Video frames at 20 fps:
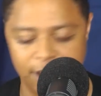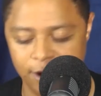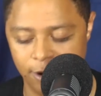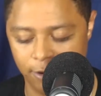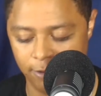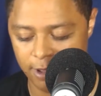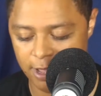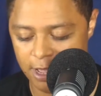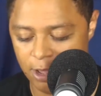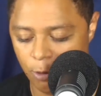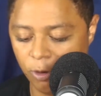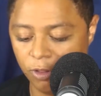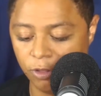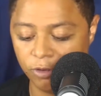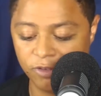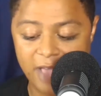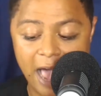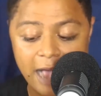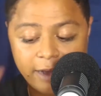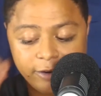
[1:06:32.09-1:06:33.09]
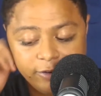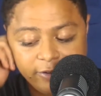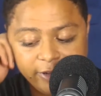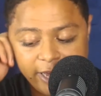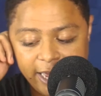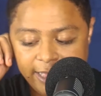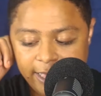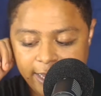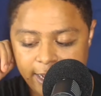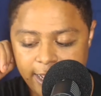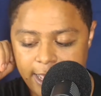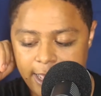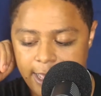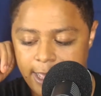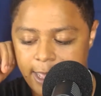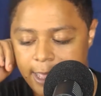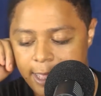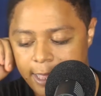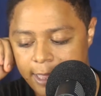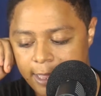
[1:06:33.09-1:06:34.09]
You know? One of those doctors. And then
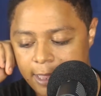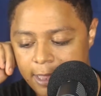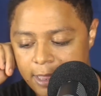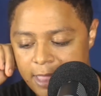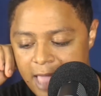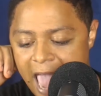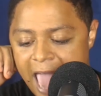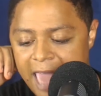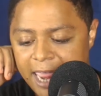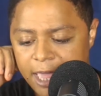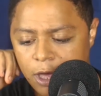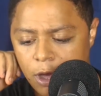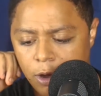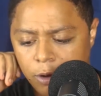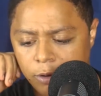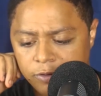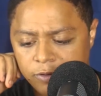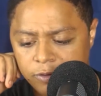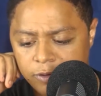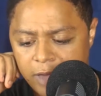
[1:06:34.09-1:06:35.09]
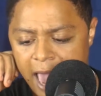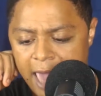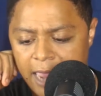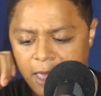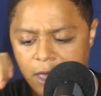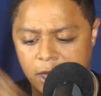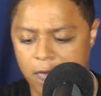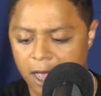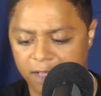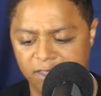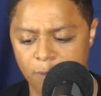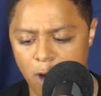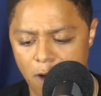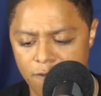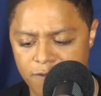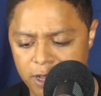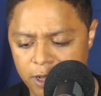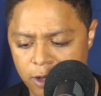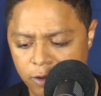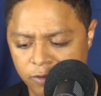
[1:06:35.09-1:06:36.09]
Eddie cuts him
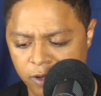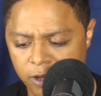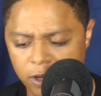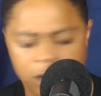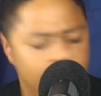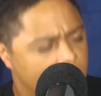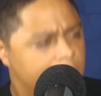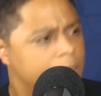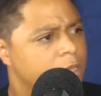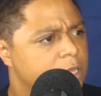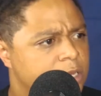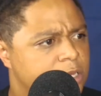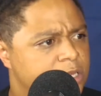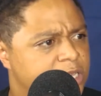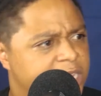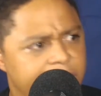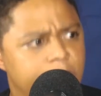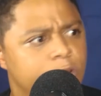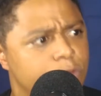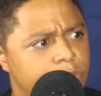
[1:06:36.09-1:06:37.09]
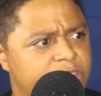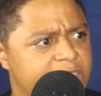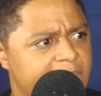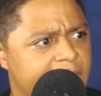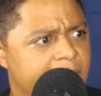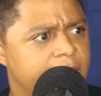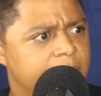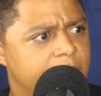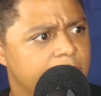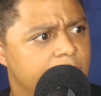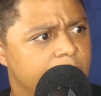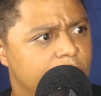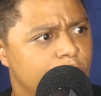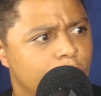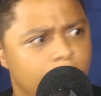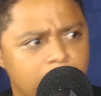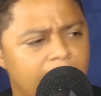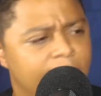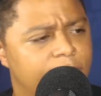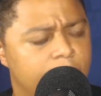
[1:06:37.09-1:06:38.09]
off and he goes, didn't you say
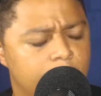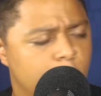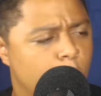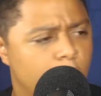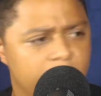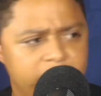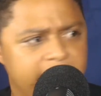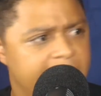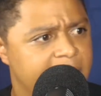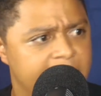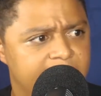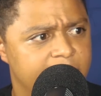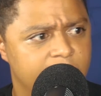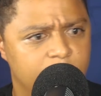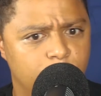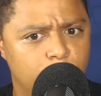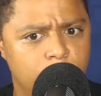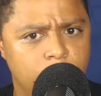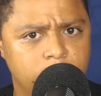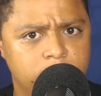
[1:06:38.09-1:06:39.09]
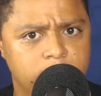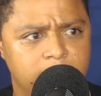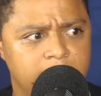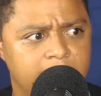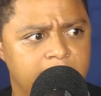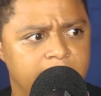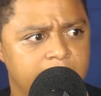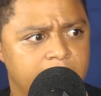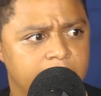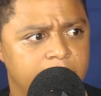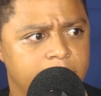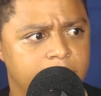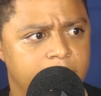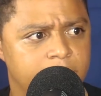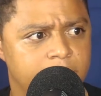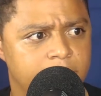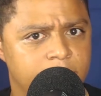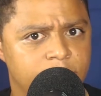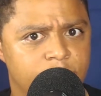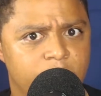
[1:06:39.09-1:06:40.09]
you love her more than anything in the world? And then
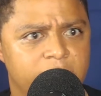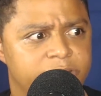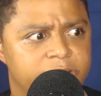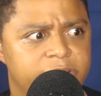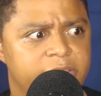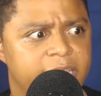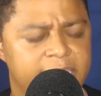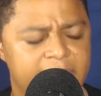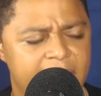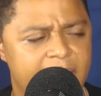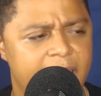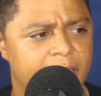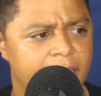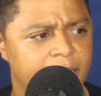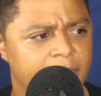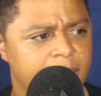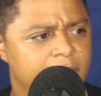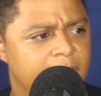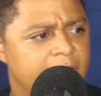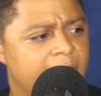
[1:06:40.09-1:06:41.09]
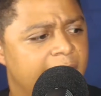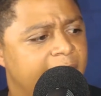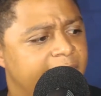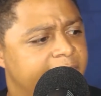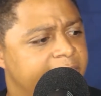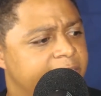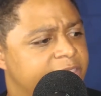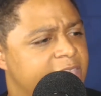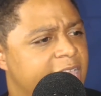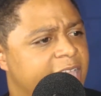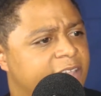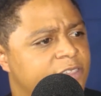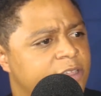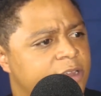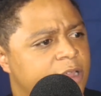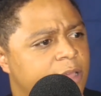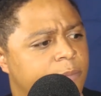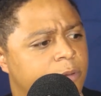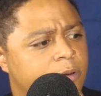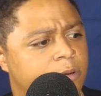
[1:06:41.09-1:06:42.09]
Dresser's like, yeah. And then he takes the
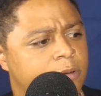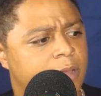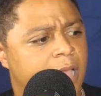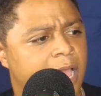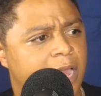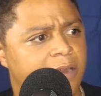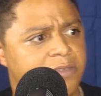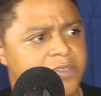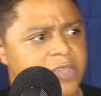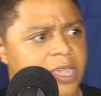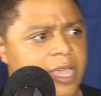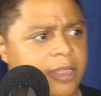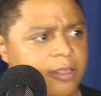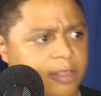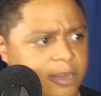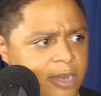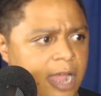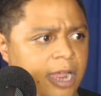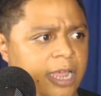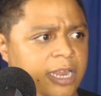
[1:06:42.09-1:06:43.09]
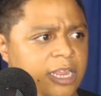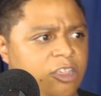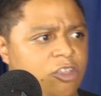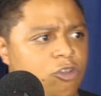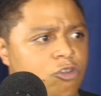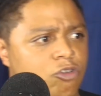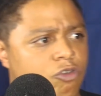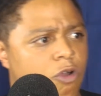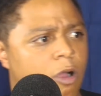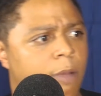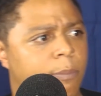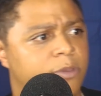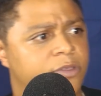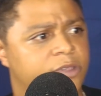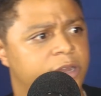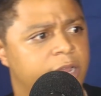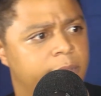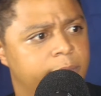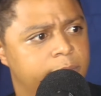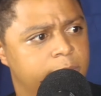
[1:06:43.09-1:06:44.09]
number out of his hand, and he
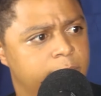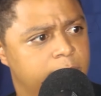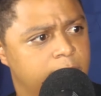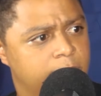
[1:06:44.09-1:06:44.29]
crumples it up.